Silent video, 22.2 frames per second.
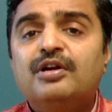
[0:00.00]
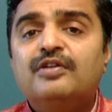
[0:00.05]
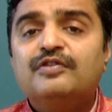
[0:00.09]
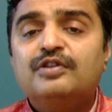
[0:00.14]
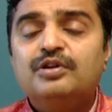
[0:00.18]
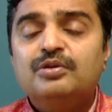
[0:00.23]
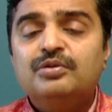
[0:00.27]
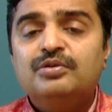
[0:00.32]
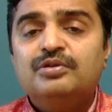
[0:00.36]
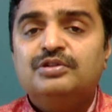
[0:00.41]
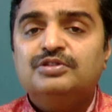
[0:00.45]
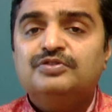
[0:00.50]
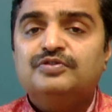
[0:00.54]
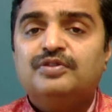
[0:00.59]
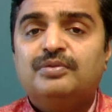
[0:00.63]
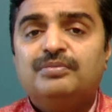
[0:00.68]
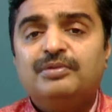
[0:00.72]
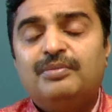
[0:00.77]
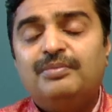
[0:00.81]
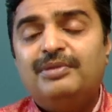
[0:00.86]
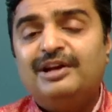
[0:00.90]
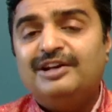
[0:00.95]
of glucose
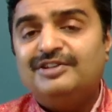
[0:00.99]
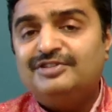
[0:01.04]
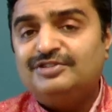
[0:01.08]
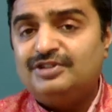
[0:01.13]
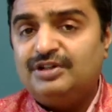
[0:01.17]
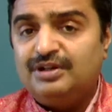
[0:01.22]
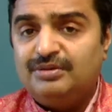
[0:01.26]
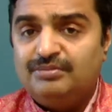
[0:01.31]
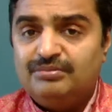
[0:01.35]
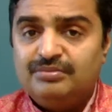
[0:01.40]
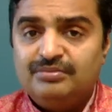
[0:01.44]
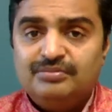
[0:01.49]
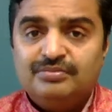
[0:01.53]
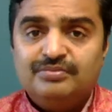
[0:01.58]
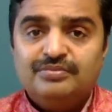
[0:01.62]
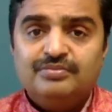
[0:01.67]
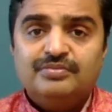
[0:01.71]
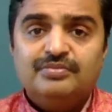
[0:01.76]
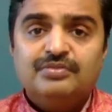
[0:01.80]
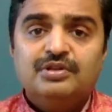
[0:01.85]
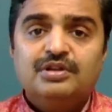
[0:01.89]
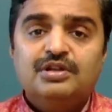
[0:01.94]
from your bloodstream.
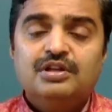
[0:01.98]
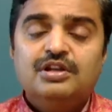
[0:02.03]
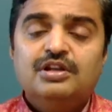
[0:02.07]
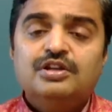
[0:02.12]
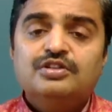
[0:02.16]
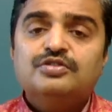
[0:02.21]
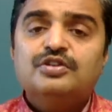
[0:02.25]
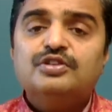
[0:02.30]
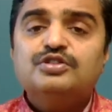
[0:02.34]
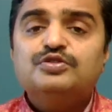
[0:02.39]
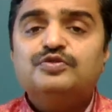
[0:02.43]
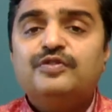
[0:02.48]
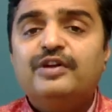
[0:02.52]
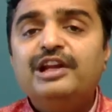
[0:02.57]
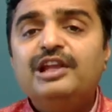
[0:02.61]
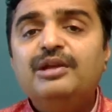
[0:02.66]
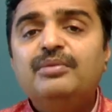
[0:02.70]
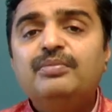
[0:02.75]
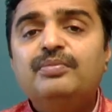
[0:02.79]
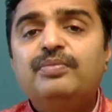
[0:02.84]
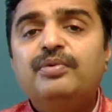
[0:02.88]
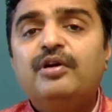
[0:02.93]
So it's very
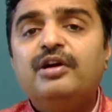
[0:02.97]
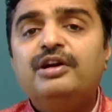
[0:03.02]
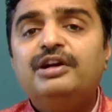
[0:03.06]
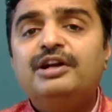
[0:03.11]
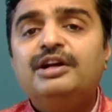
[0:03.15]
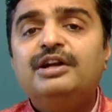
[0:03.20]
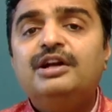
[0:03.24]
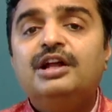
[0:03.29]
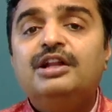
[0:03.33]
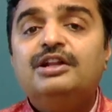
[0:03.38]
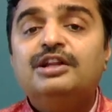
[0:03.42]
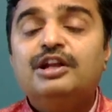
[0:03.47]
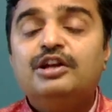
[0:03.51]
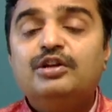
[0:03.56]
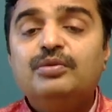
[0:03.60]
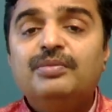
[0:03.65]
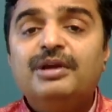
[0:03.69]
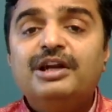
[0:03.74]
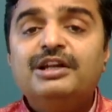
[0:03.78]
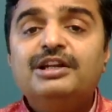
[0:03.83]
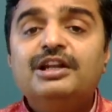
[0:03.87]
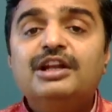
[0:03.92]
important that you
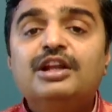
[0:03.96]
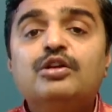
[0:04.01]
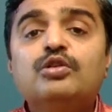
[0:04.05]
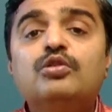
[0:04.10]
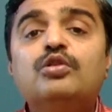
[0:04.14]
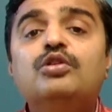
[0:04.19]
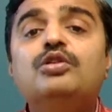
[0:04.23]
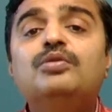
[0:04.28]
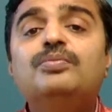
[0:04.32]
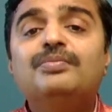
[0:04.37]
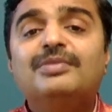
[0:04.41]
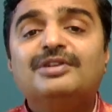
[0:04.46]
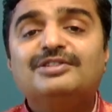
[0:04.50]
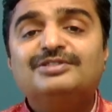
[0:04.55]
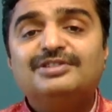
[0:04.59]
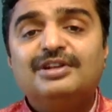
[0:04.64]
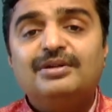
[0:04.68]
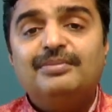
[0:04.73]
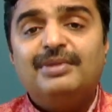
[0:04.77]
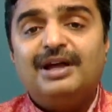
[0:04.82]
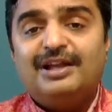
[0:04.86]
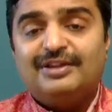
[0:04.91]
maintain a good
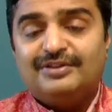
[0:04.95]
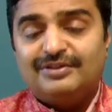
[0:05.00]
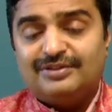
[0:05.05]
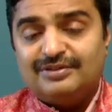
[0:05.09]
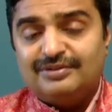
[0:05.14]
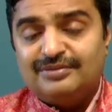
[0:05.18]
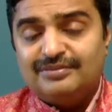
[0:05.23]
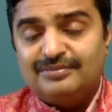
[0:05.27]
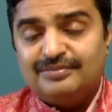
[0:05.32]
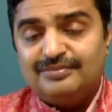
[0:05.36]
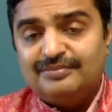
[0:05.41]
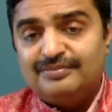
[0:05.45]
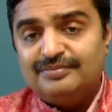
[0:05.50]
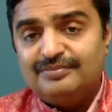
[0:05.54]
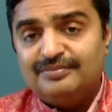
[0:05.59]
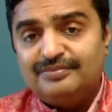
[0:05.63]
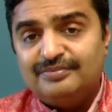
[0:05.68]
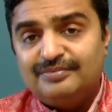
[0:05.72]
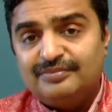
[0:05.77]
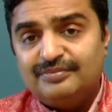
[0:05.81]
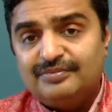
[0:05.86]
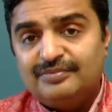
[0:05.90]
muscle mass.
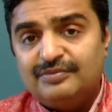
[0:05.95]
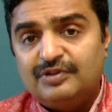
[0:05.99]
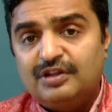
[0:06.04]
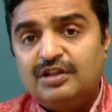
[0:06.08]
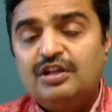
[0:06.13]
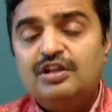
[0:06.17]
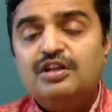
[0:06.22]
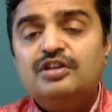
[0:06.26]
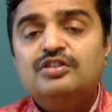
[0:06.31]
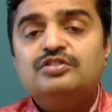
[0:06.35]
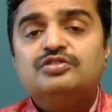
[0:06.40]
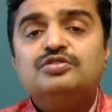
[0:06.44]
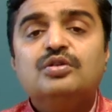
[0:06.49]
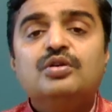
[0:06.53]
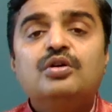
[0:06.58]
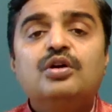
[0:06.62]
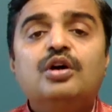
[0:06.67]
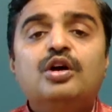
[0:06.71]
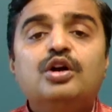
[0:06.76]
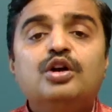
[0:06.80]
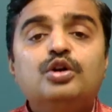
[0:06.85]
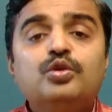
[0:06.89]

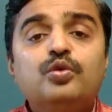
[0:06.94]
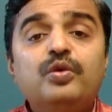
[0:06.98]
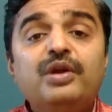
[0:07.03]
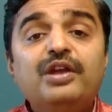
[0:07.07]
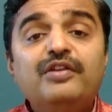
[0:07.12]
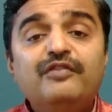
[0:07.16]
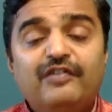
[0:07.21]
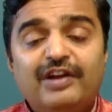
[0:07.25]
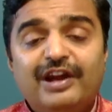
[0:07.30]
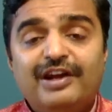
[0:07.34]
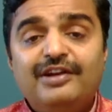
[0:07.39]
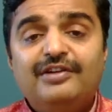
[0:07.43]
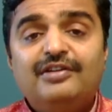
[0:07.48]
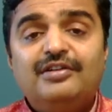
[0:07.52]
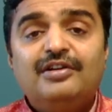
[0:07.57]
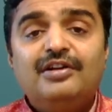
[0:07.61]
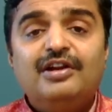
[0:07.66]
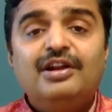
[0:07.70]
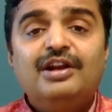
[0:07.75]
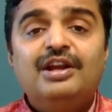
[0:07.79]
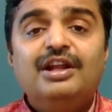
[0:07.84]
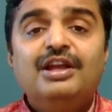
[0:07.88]
So doing weight
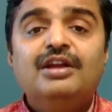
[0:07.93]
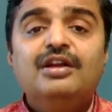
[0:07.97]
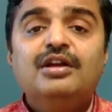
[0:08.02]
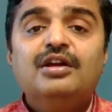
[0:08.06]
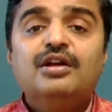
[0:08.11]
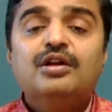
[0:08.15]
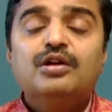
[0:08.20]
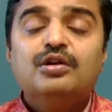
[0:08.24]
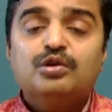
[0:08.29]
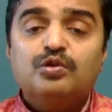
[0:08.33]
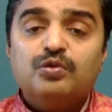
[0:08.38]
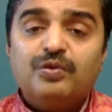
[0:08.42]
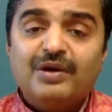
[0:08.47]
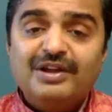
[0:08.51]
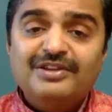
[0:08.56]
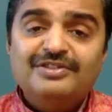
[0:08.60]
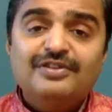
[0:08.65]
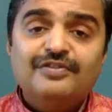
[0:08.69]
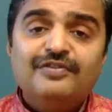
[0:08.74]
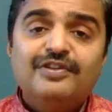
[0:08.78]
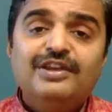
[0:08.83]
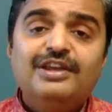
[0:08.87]
training
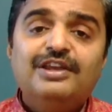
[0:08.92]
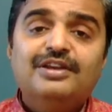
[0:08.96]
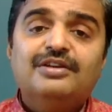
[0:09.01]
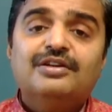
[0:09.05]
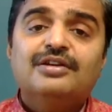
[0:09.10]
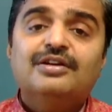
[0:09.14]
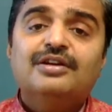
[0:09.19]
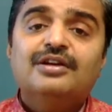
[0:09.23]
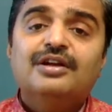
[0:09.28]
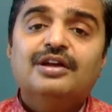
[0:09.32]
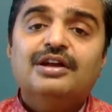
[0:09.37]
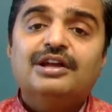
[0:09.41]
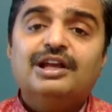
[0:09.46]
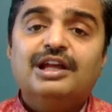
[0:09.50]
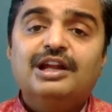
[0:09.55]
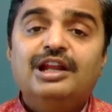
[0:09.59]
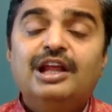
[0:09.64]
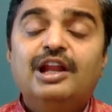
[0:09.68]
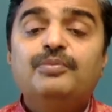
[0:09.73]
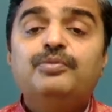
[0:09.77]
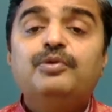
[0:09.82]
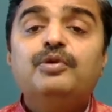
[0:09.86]
twice a week can
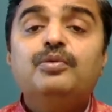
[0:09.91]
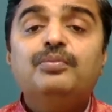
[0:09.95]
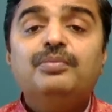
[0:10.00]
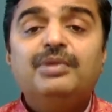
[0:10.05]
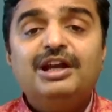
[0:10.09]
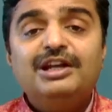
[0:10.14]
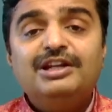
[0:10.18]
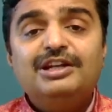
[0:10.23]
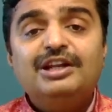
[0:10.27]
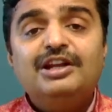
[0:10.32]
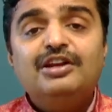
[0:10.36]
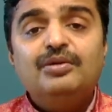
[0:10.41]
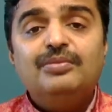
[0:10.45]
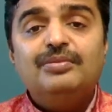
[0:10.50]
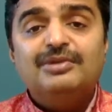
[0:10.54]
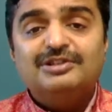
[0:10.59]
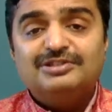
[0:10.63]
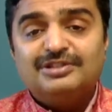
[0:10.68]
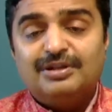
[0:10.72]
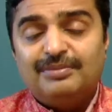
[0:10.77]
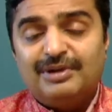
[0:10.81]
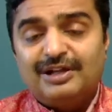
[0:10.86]
help you maintain your
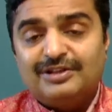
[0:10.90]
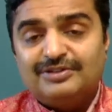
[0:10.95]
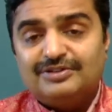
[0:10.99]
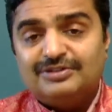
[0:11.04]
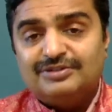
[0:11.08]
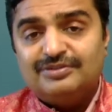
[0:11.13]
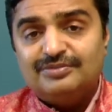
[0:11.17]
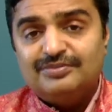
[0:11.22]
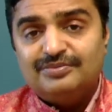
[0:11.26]
muscle mass.